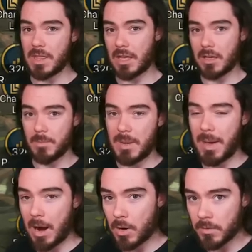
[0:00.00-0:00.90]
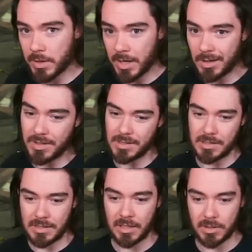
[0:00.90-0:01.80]
that could be powerful there because it's
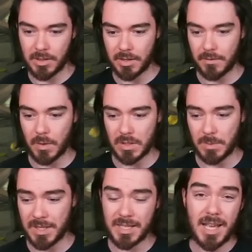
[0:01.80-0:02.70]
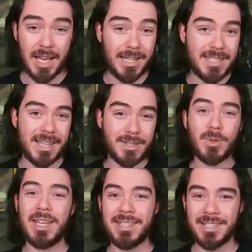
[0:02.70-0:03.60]
a single target focused boss. At least that's
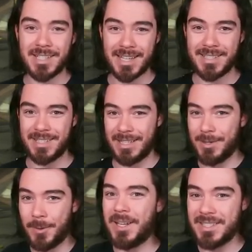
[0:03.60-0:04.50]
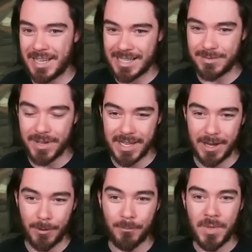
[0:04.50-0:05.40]
what they suggested in the What's Next
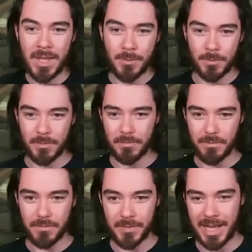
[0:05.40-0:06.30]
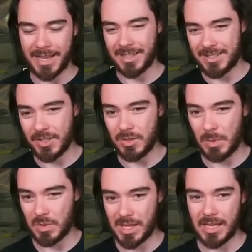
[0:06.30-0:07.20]
video. Excuse
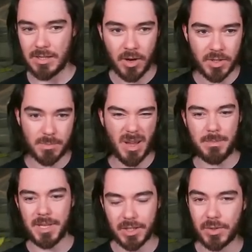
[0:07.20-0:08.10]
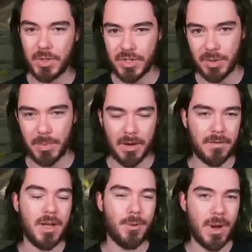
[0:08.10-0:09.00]
me, was that Taunt might be a crucial
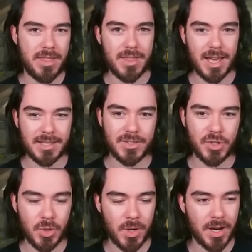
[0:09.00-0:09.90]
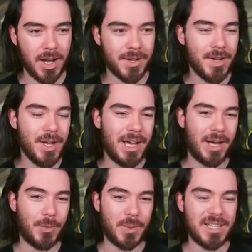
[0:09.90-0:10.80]
buff. Whether that's true or not,
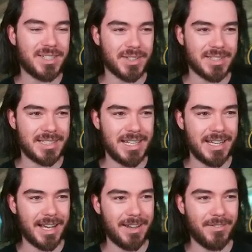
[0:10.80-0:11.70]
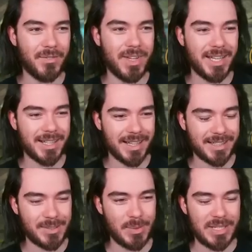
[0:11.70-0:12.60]
we shall see. I mean,
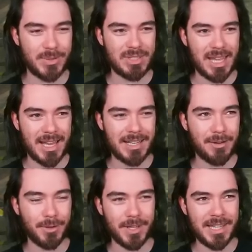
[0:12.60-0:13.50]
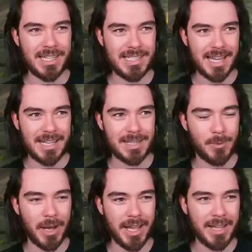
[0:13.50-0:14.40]
like, do we do Sand Devil in the intended
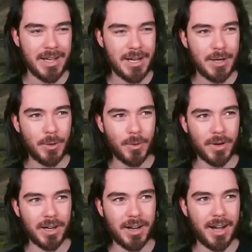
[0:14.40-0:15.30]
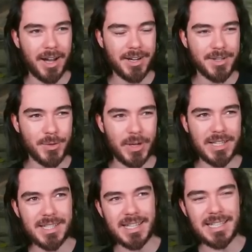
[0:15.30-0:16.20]
way? Or Iron
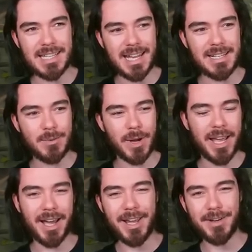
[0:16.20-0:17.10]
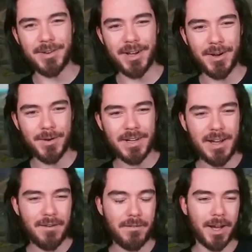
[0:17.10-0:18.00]
Twins in the intended way? I don't know.
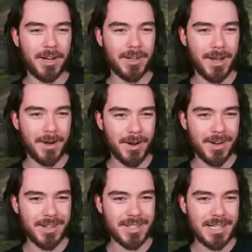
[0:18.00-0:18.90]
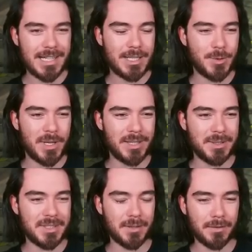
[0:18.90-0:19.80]
Fire Knight hard? Do we
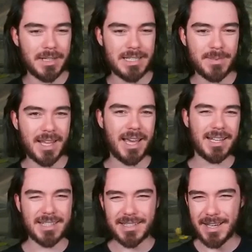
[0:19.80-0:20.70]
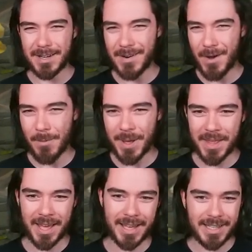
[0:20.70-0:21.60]
use the freeze mechanics? I don't know about
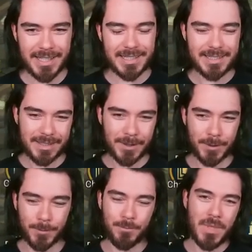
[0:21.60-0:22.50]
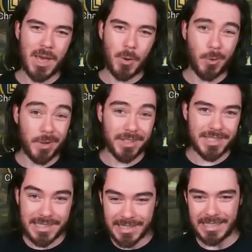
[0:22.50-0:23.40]
that. So we'll
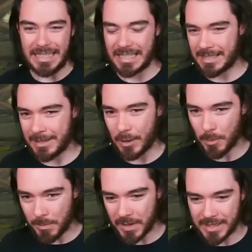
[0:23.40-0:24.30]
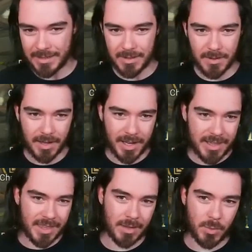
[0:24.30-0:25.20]
see, you know. But I
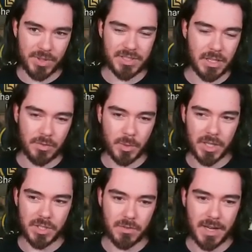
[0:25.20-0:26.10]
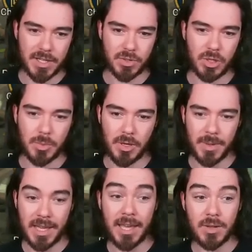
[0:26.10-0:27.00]
think with the Sylvan Watcher Faction Crypt
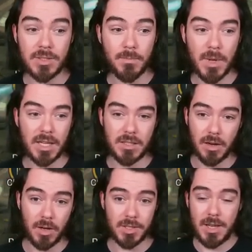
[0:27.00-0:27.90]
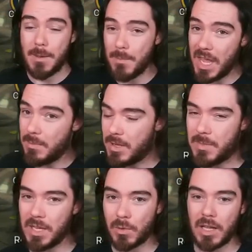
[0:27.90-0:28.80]
coming out and Taunt maybe
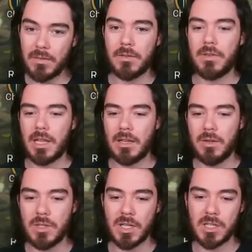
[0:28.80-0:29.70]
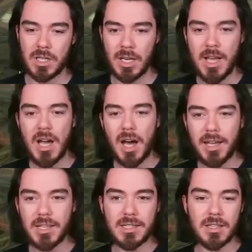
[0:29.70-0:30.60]
being relevant for that new dungeon, I
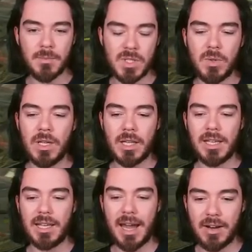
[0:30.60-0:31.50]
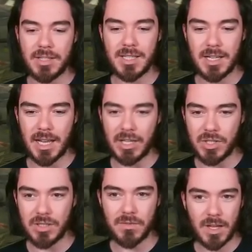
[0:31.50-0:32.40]
could see them doing like a guaranteed
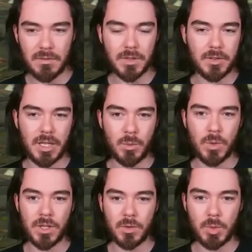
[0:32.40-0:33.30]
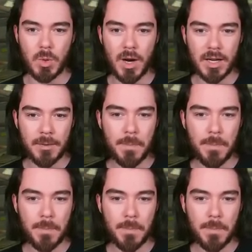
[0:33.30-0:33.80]
ancient event for Green Warden Ruark.